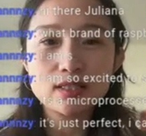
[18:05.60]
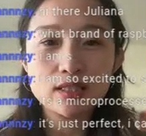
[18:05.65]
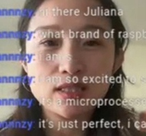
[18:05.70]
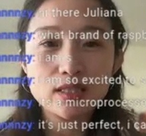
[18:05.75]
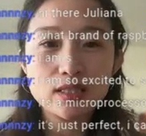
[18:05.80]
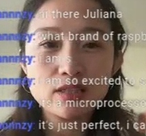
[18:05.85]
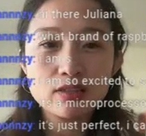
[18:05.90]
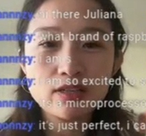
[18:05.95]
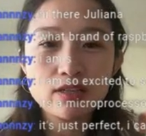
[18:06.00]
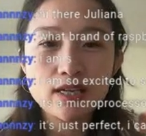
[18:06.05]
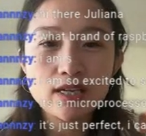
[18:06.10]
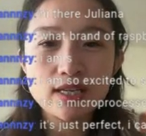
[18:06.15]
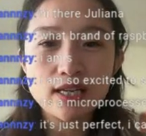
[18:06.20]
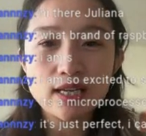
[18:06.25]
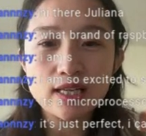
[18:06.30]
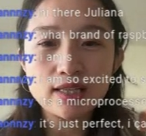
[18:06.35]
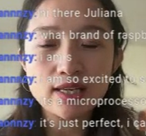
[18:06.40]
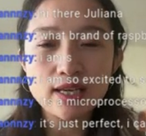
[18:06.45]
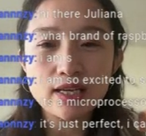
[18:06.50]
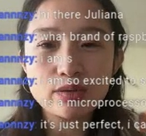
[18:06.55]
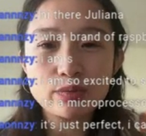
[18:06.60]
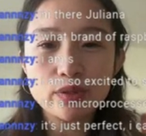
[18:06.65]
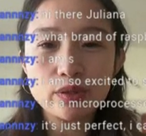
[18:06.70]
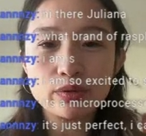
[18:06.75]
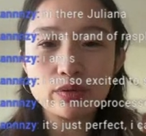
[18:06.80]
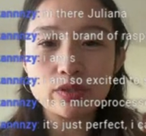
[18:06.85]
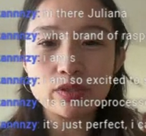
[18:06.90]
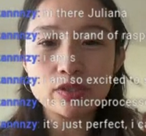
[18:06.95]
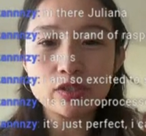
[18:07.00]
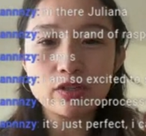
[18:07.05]
to the internet, and then we
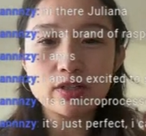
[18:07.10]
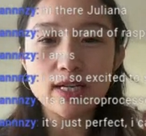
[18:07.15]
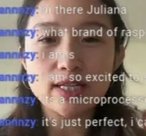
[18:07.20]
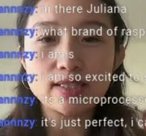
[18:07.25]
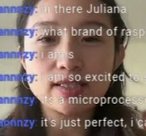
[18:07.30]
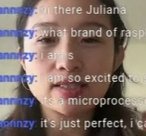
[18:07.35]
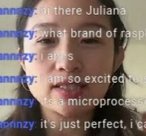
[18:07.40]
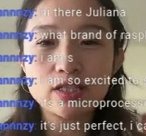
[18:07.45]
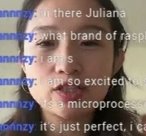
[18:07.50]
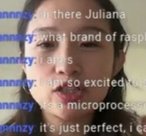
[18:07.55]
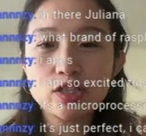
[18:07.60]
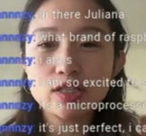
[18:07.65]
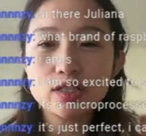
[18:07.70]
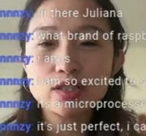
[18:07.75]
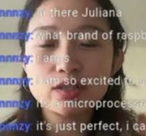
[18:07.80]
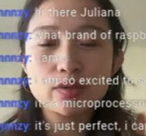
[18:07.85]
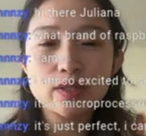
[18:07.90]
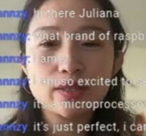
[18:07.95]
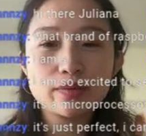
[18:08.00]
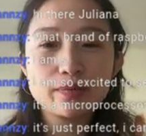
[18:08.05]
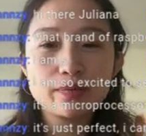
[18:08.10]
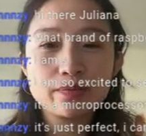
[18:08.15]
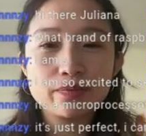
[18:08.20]
will start SSHing into it.